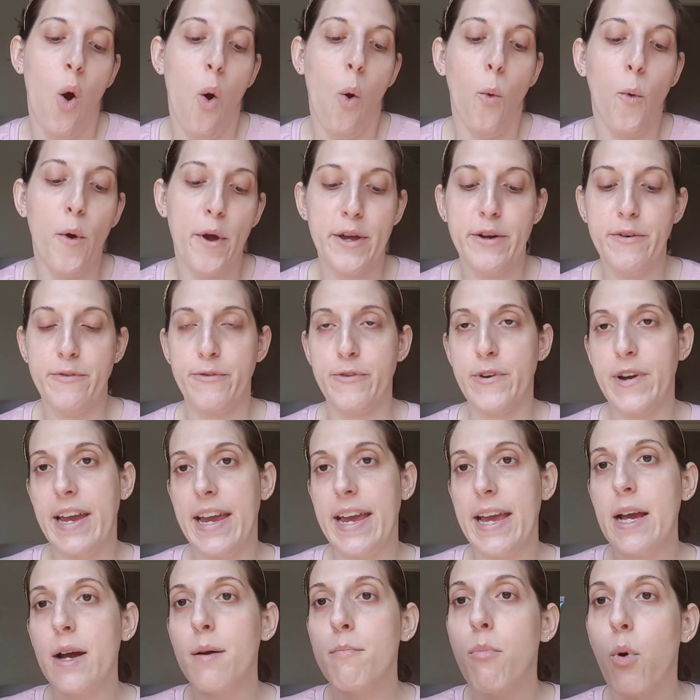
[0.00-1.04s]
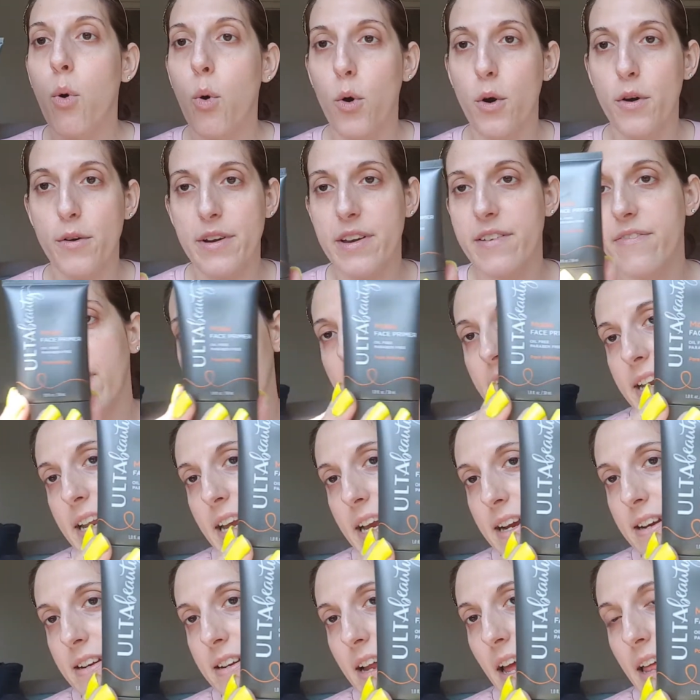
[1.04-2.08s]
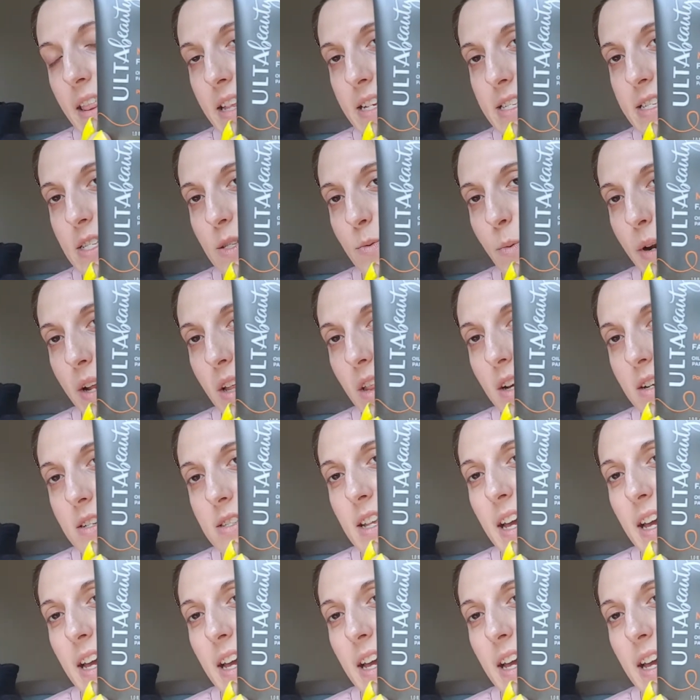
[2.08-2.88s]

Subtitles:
oil-free, pore refining. And this is what it looks